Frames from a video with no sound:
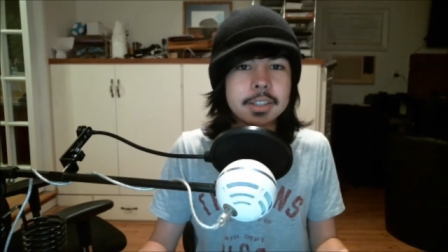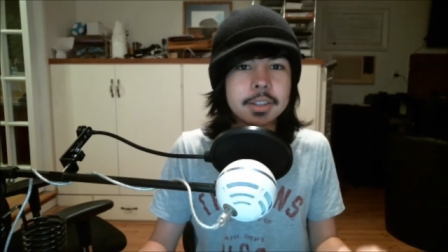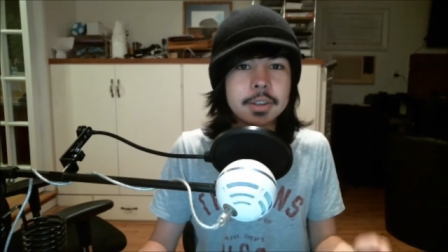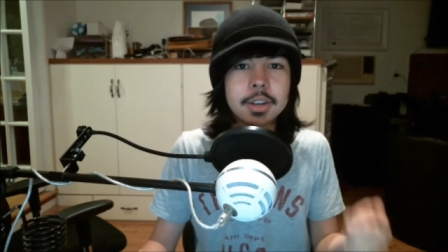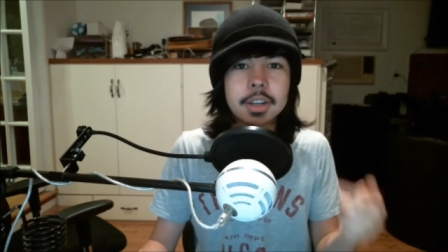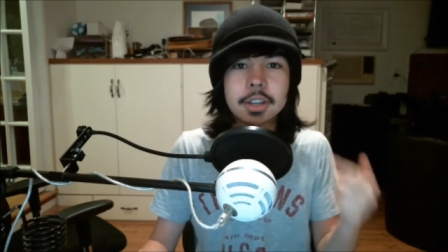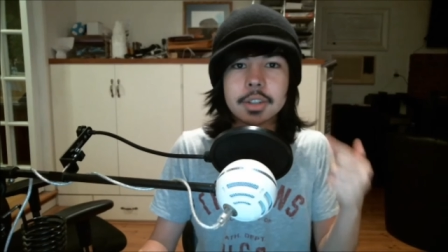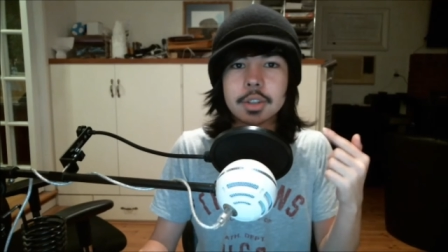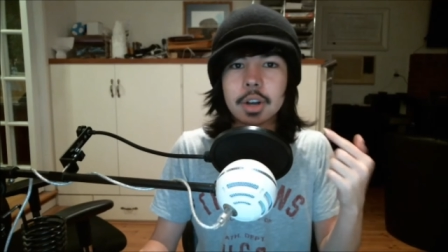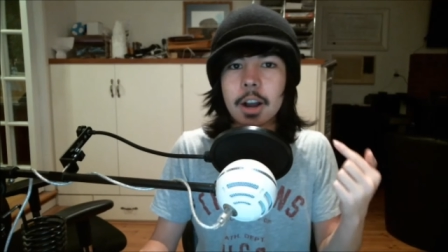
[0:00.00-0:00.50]
So you
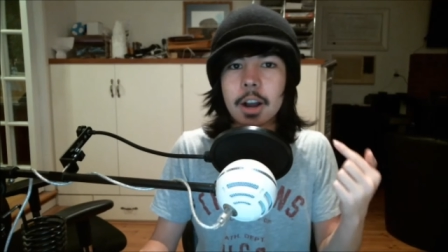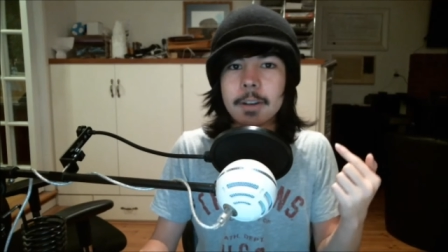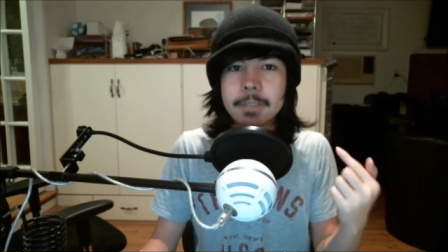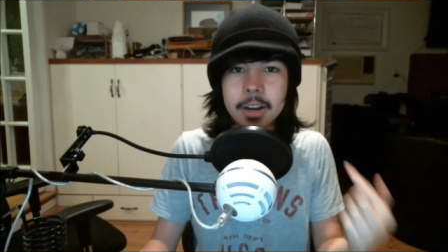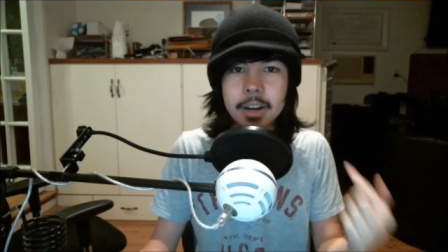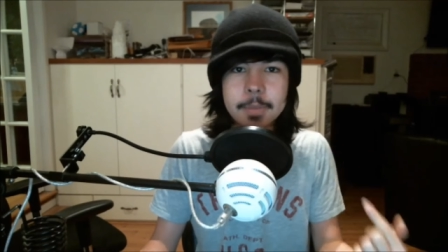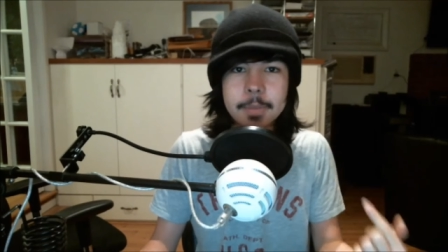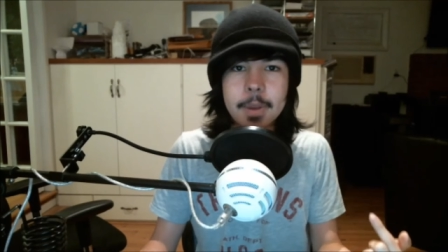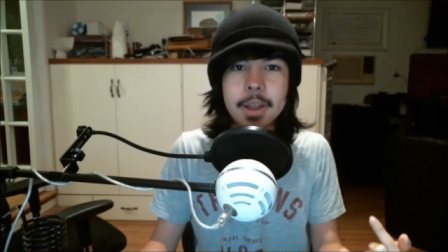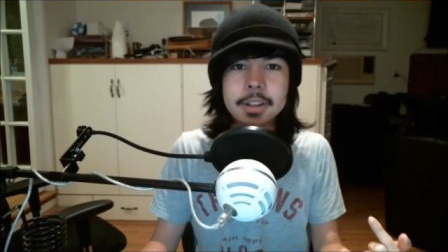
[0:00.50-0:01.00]
can draw a
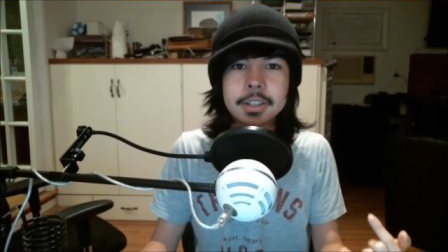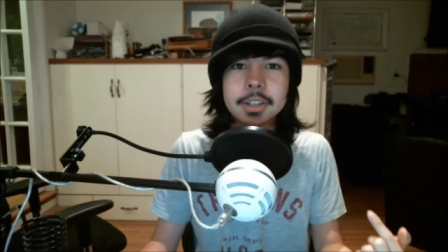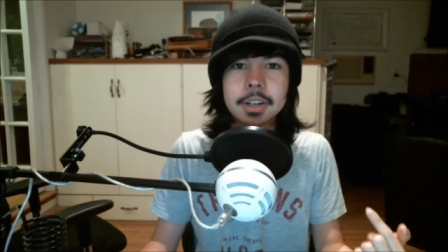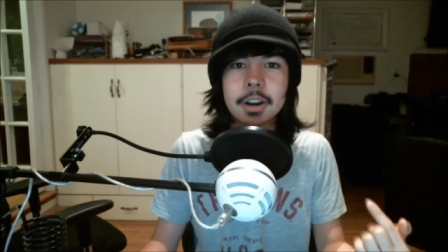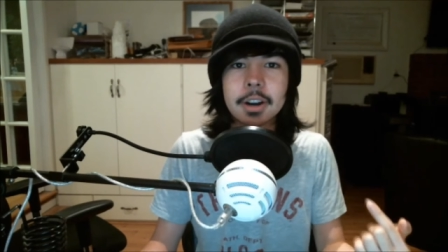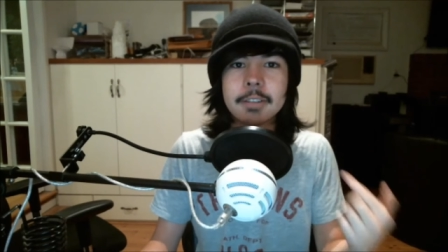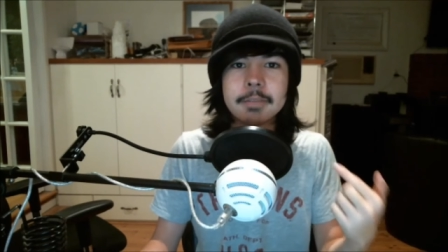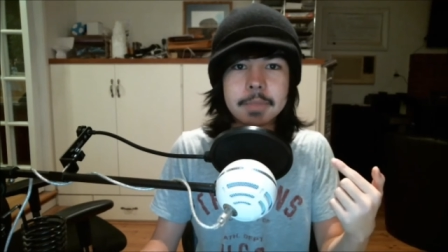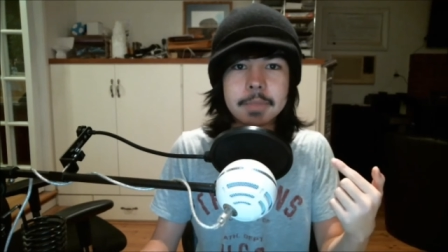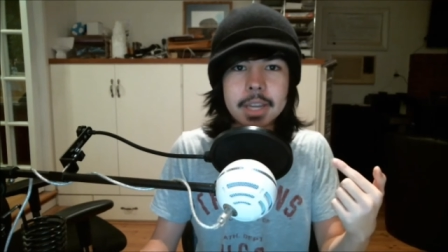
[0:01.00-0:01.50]
funny picture
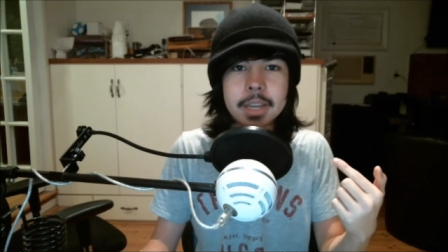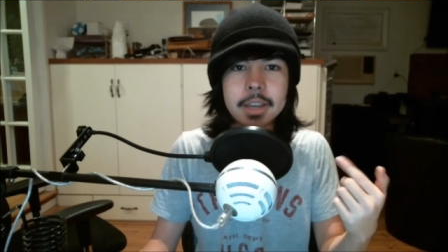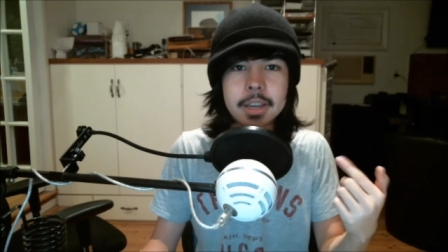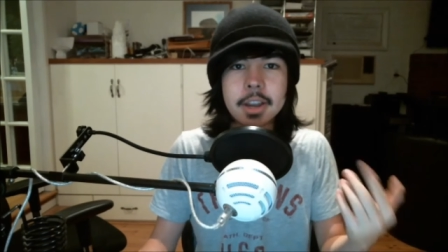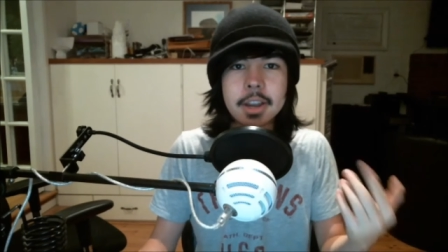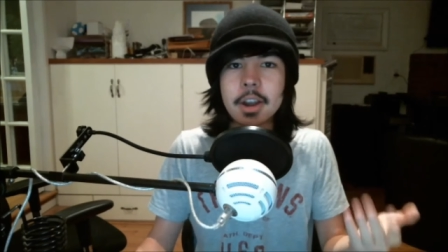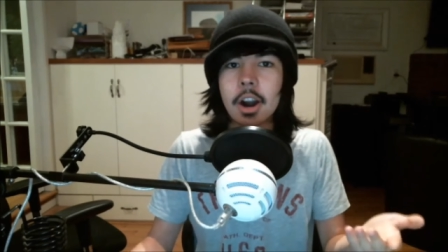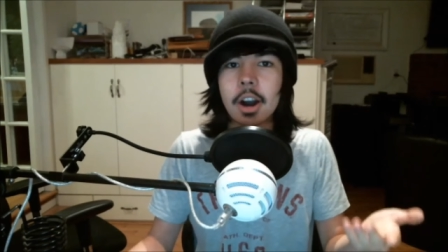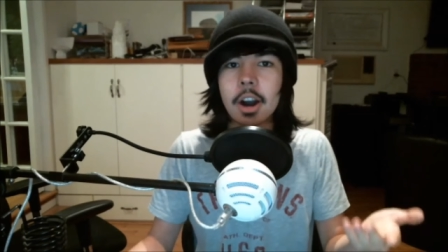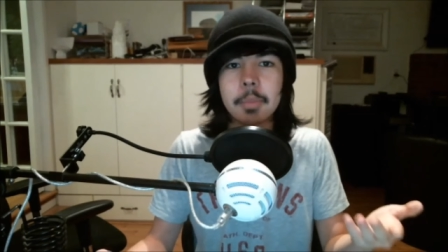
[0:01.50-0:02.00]
of me
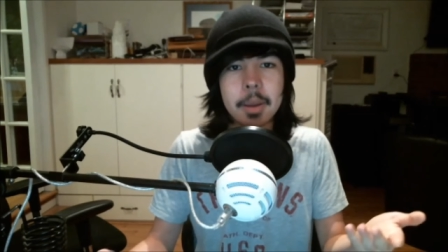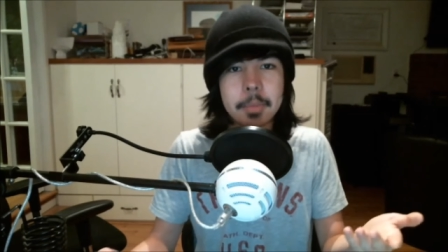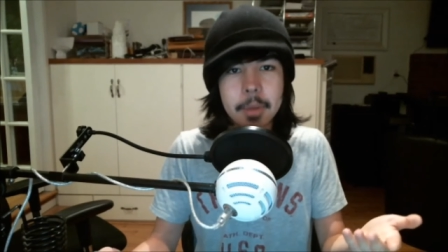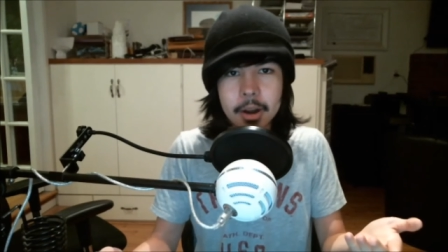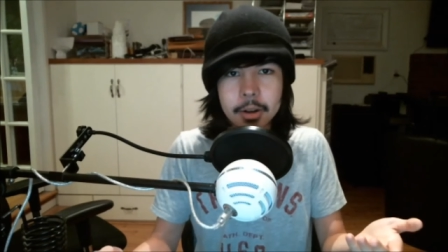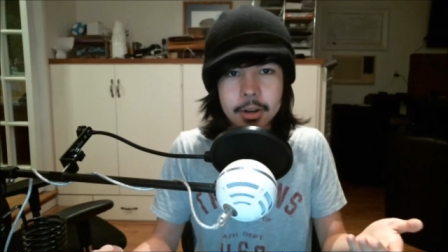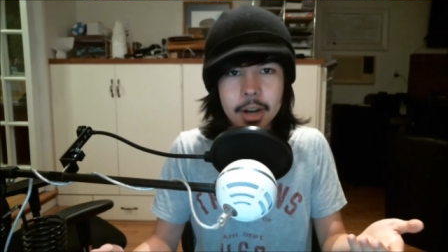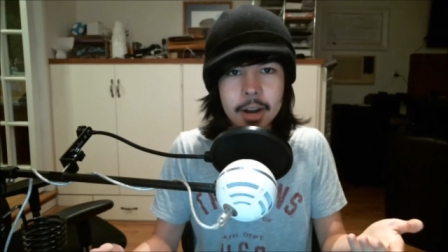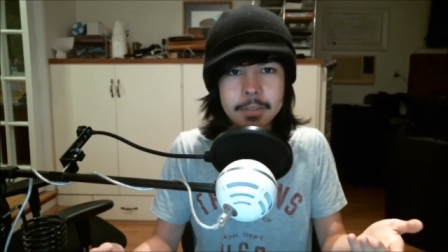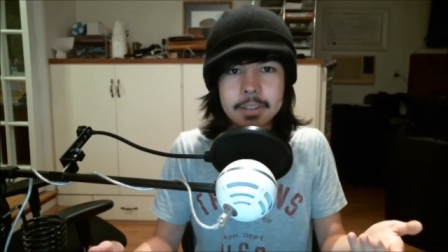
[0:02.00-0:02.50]
or my
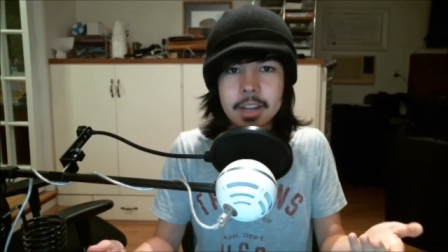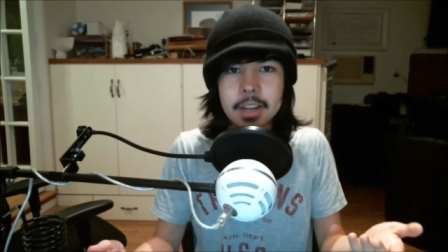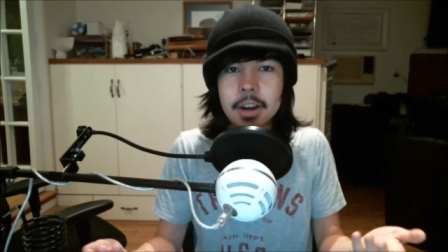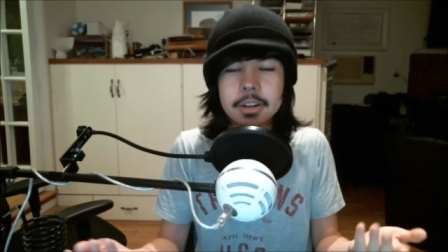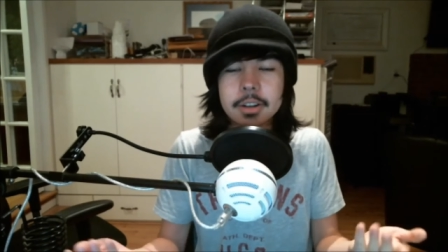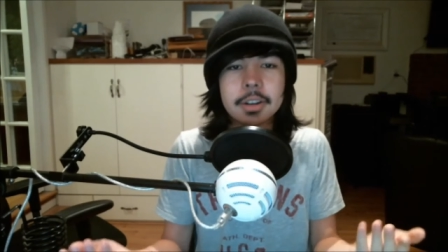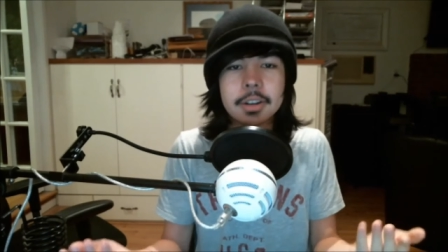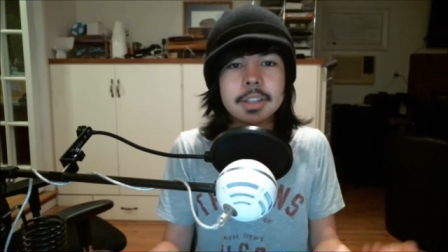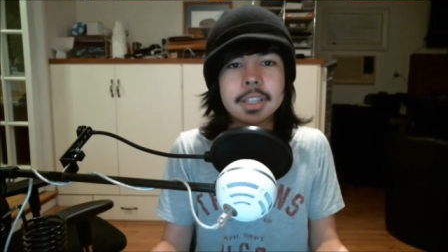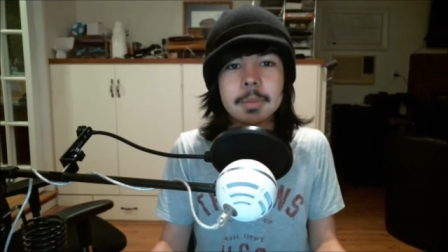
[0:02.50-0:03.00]
Minecraft
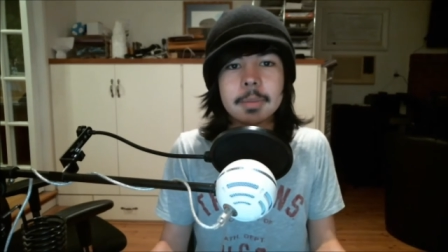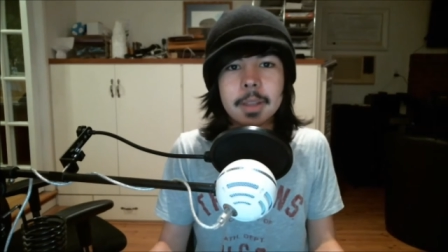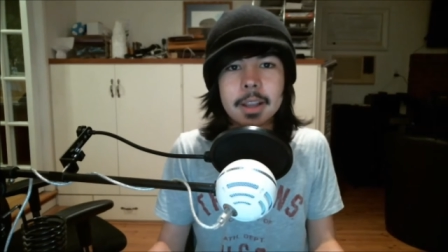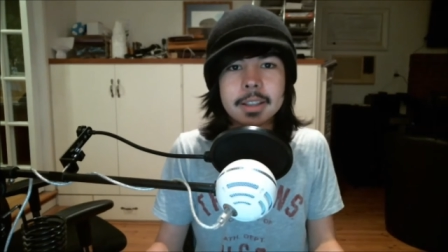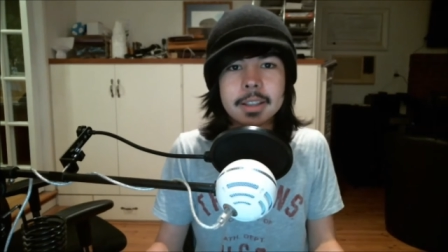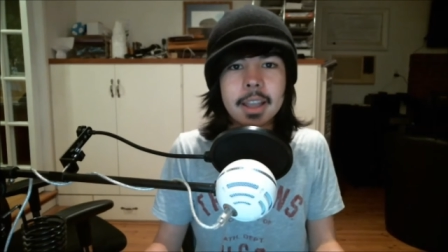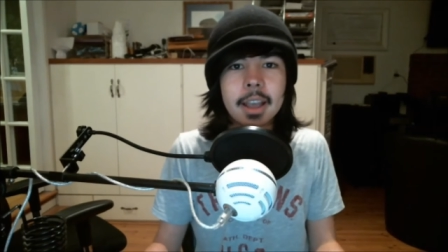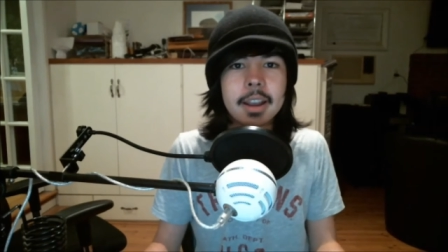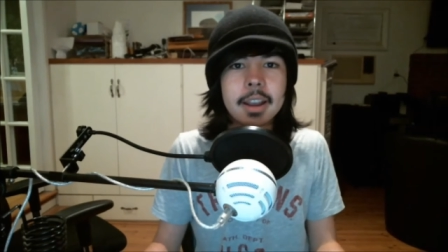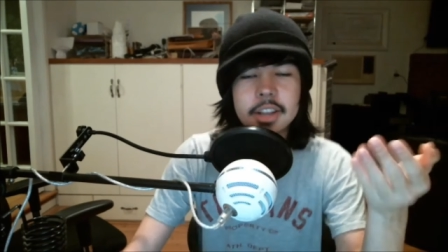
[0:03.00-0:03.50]
character or something like
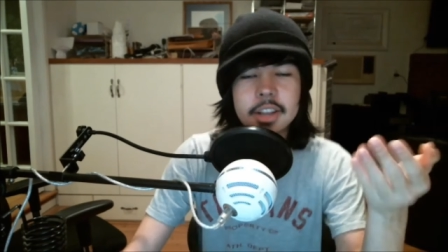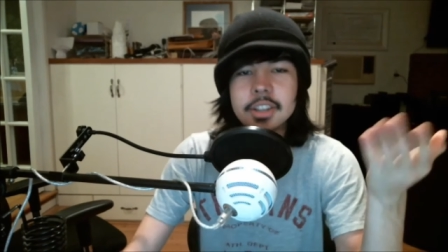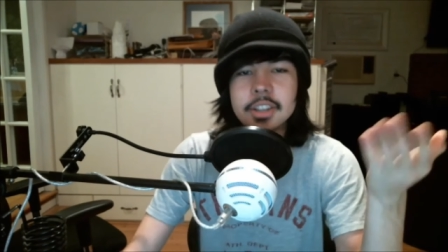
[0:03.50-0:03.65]
that,